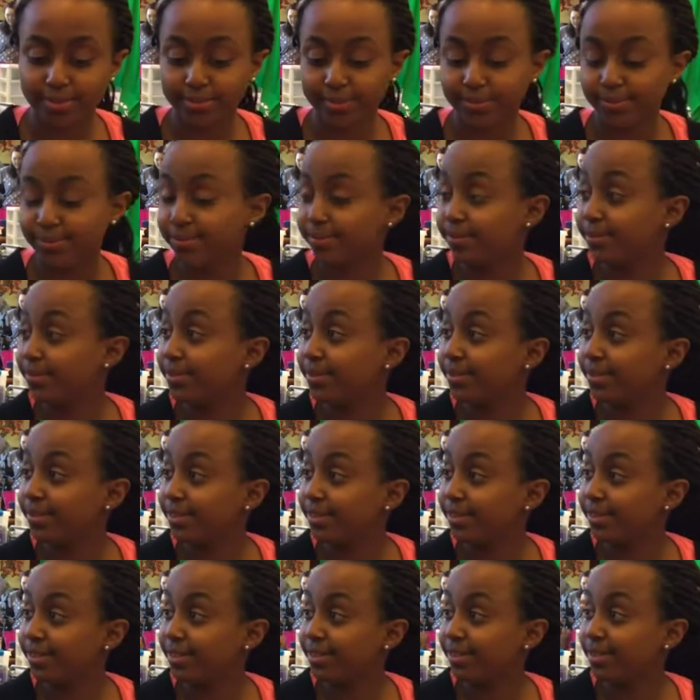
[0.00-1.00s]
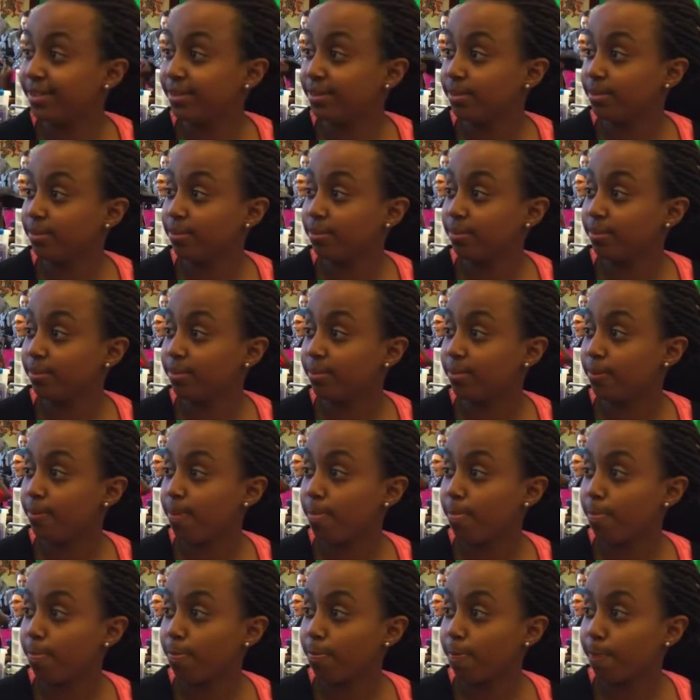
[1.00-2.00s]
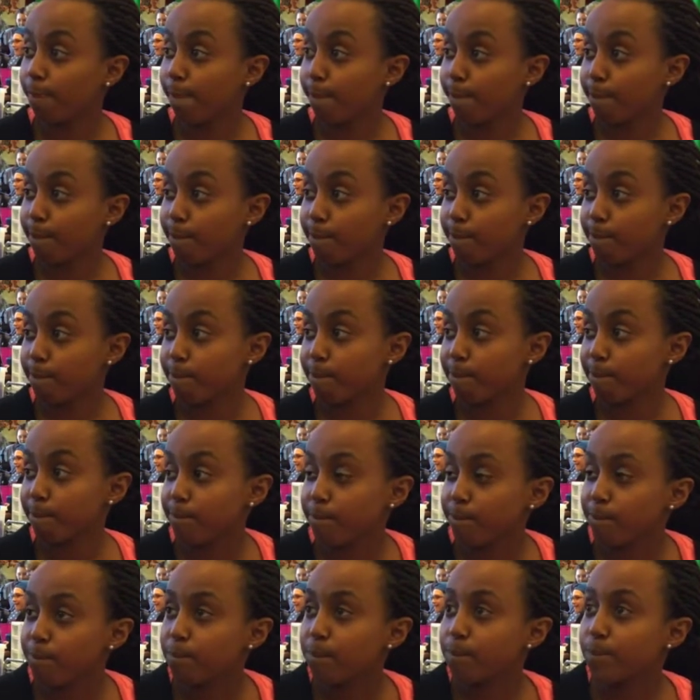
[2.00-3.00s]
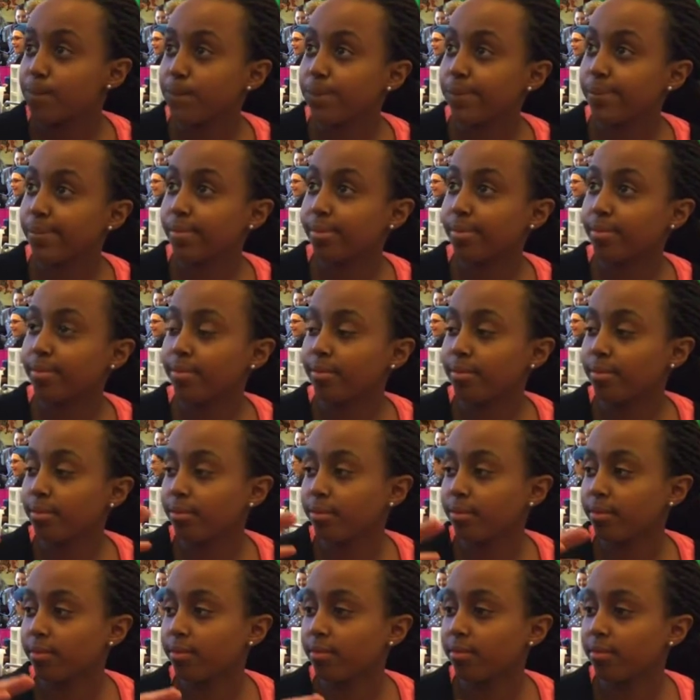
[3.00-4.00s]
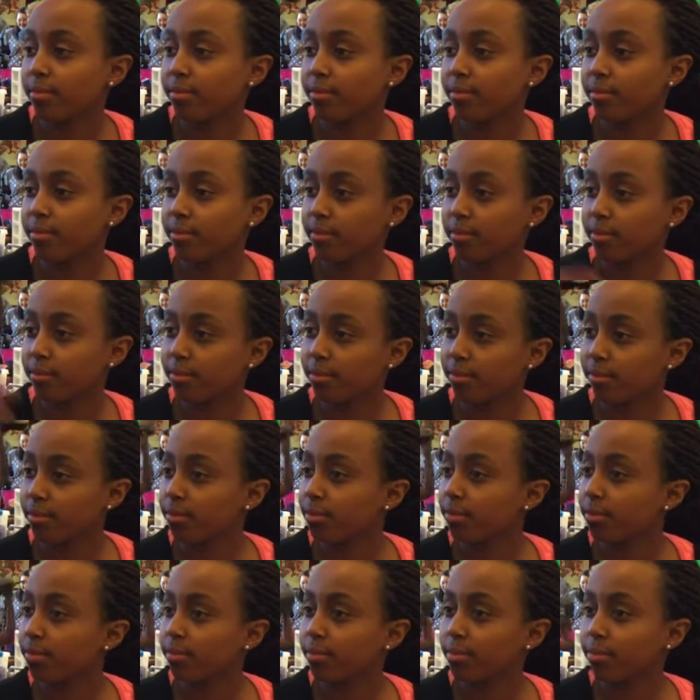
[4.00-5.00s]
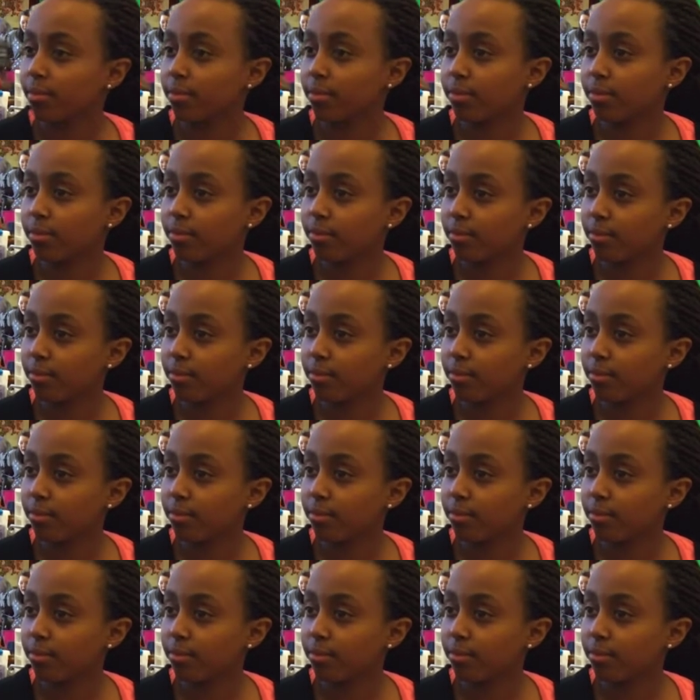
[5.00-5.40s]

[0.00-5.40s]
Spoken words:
(not speaking)